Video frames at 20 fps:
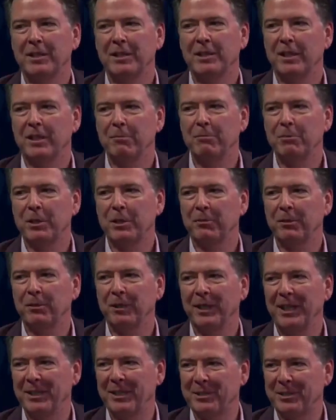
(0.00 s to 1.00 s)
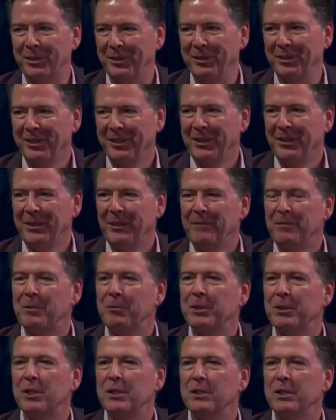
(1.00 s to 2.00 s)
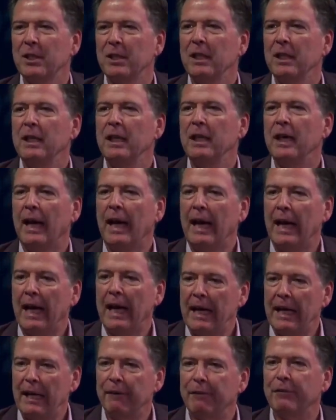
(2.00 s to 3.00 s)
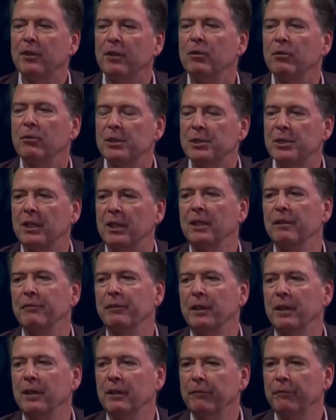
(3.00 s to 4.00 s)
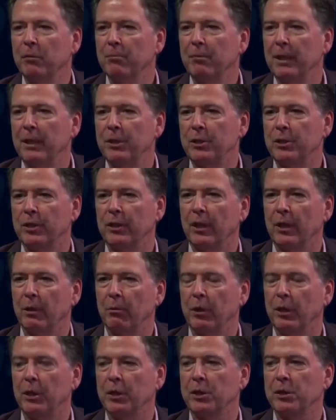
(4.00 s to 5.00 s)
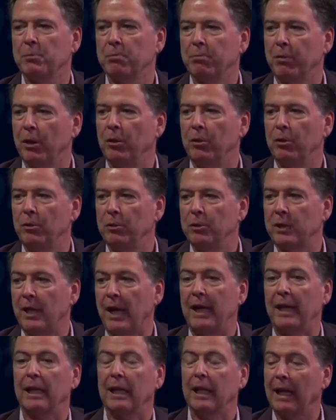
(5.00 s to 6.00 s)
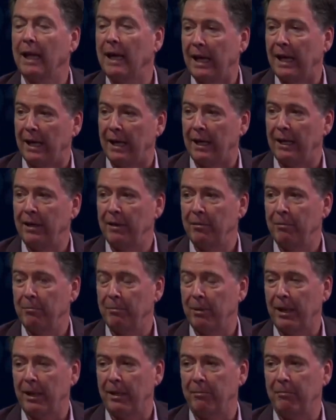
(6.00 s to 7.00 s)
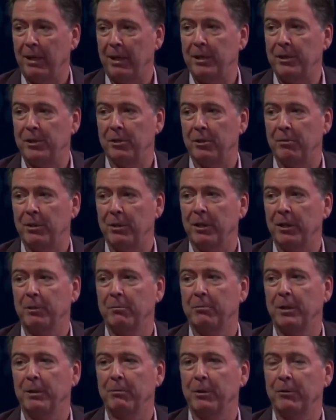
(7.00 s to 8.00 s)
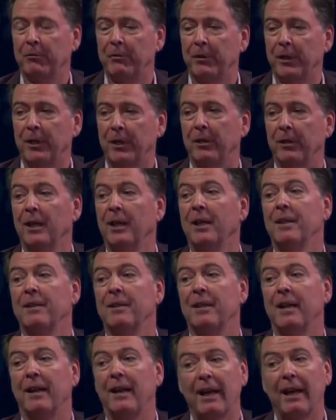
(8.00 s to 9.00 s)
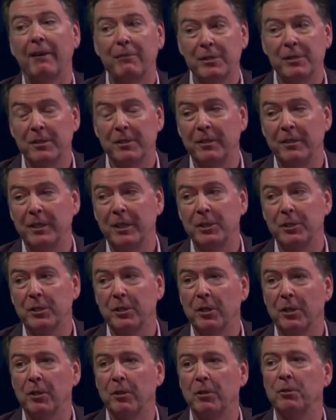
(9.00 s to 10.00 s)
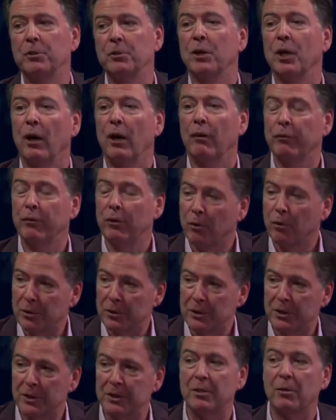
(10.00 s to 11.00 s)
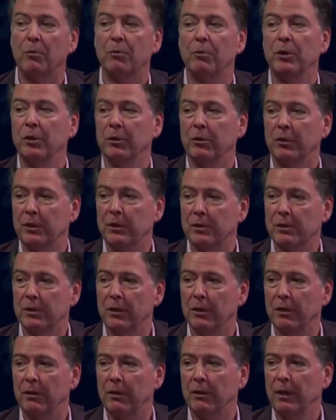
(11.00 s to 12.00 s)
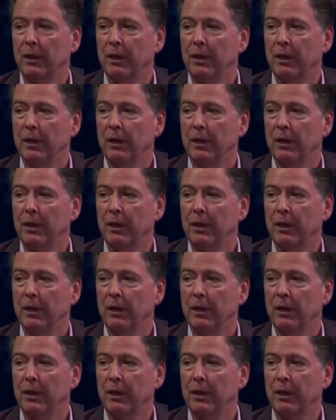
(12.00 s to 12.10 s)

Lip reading: of the same general answer, which is, yeah, if there is significant information that would expose a lie by a major American public figure that an adversary nation knows, of course it's a real concern.